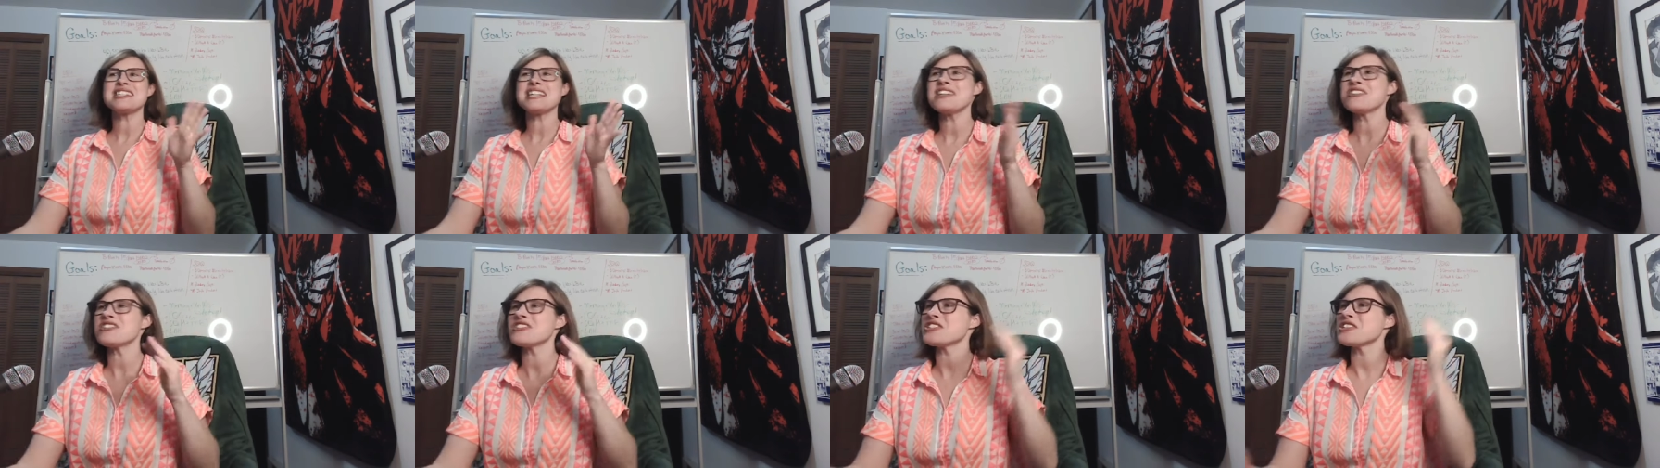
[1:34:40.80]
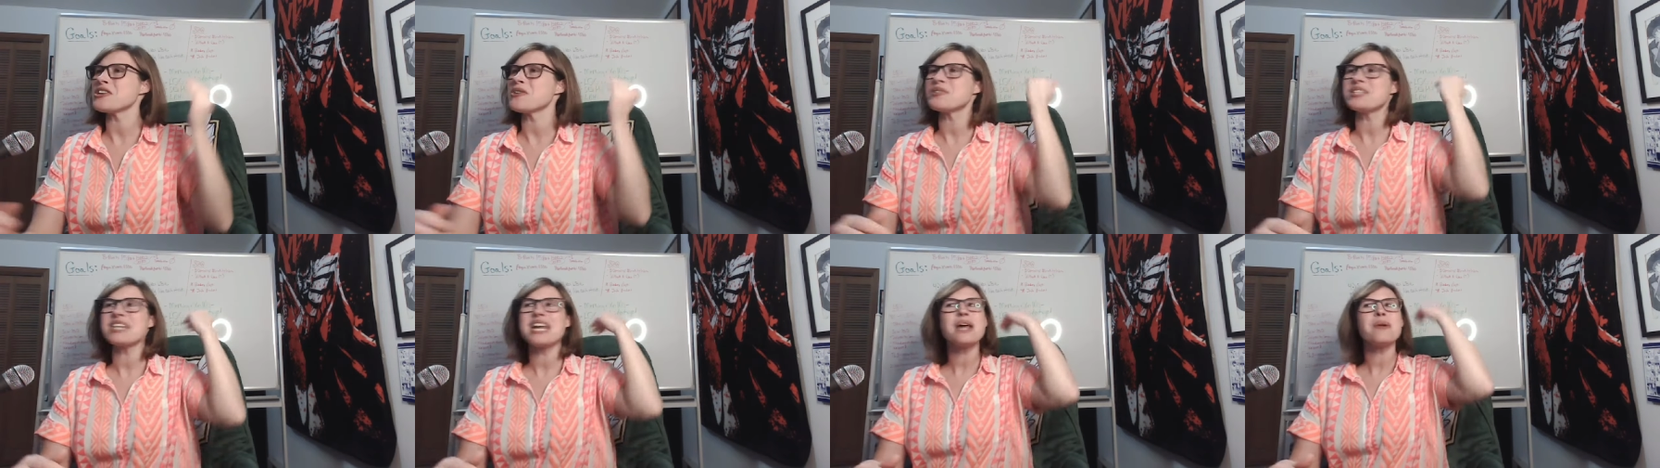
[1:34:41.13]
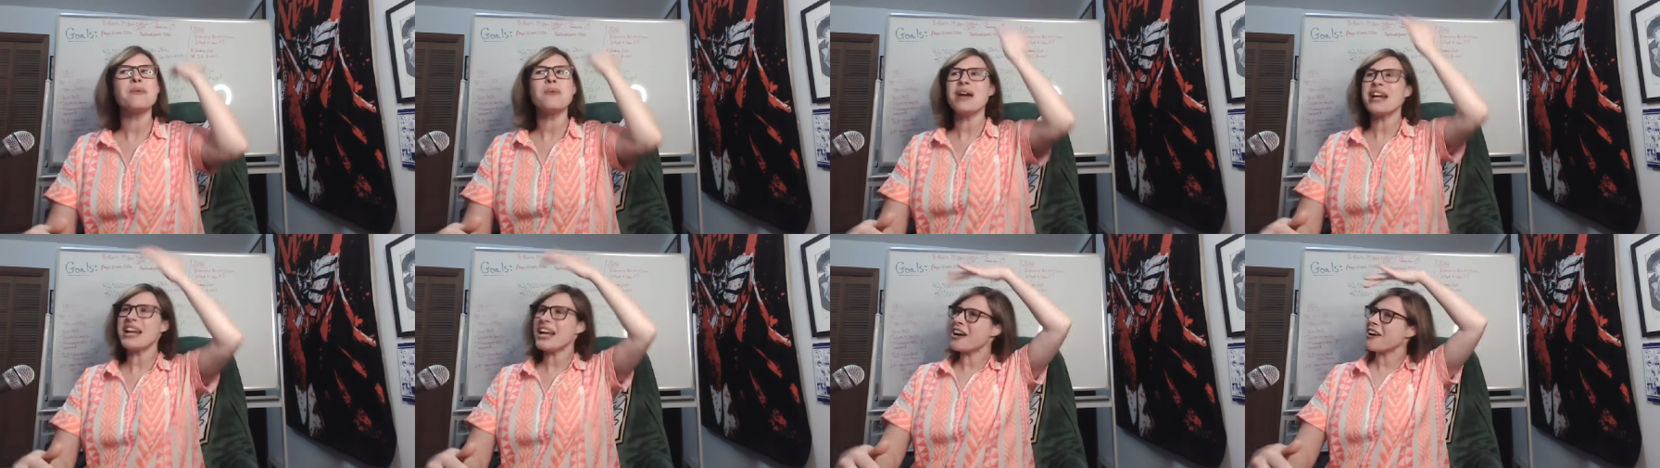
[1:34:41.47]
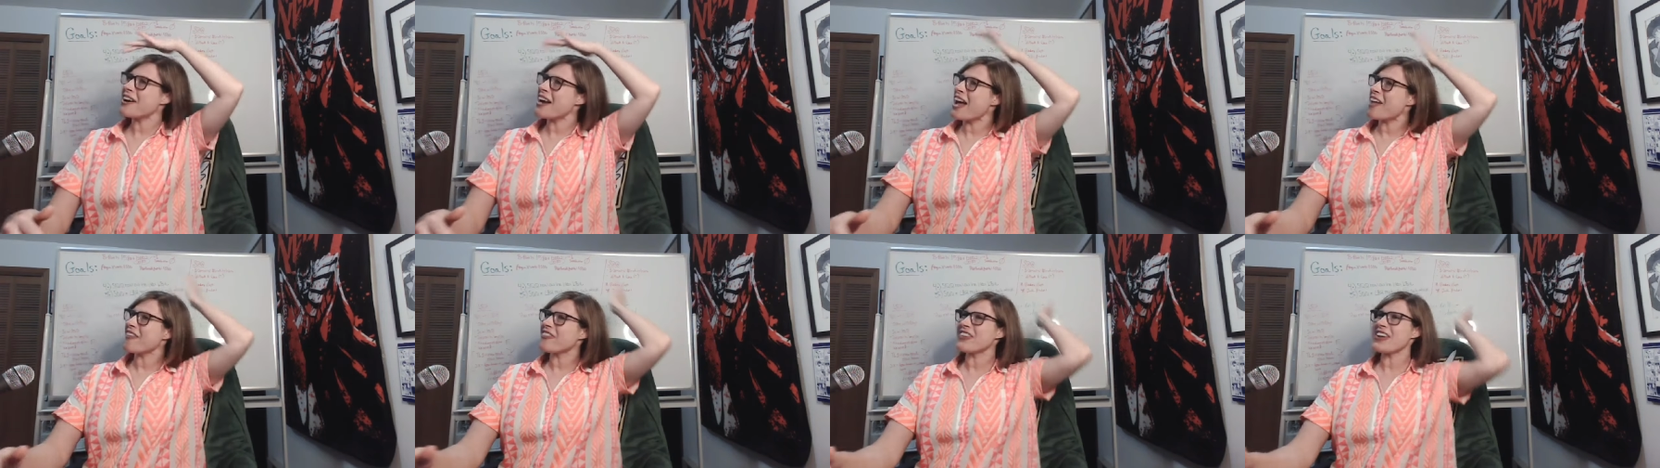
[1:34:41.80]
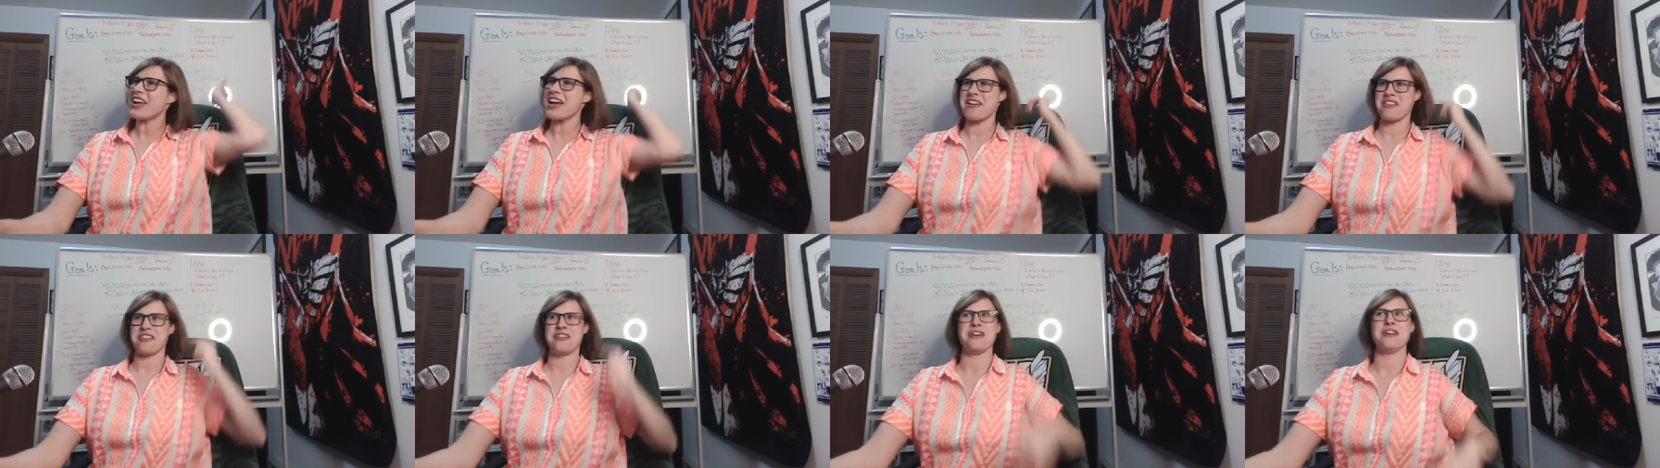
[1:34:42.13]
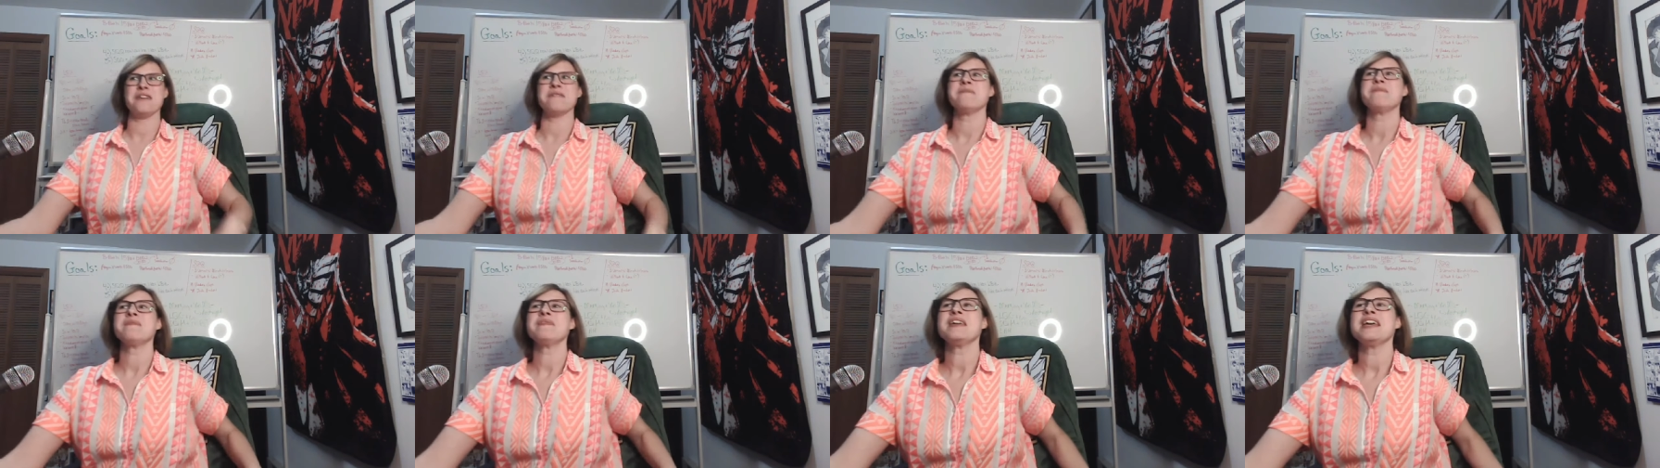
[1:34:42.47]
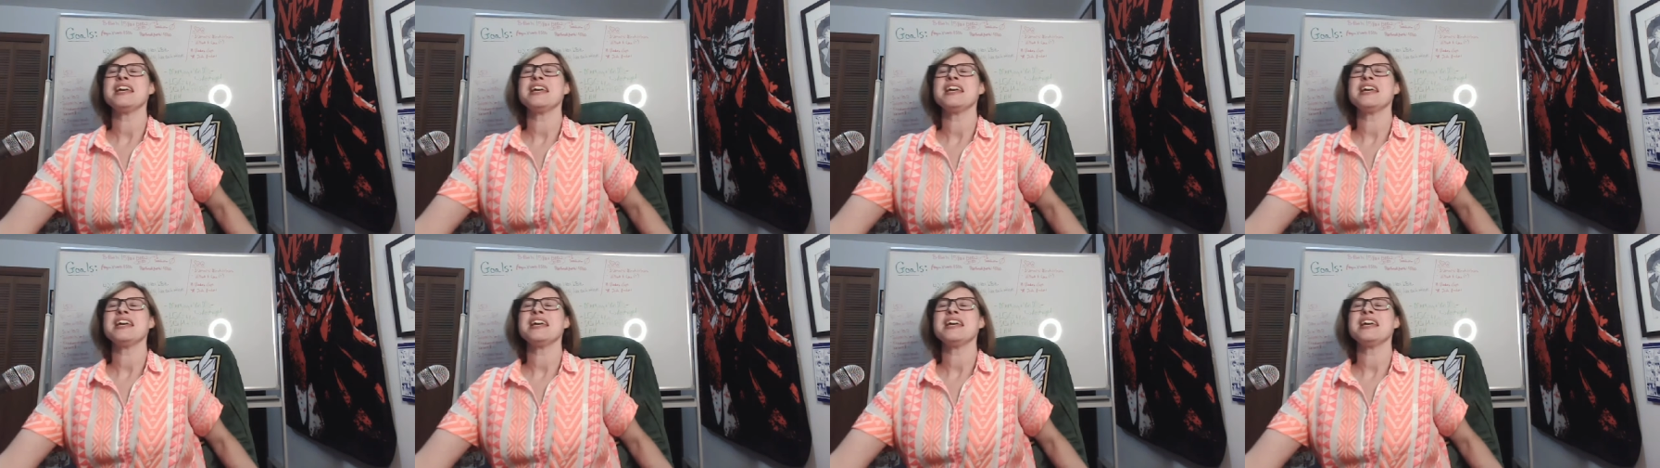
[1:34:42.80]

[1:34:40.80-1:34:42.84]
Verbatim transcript: see, just goes in one ear and out the other.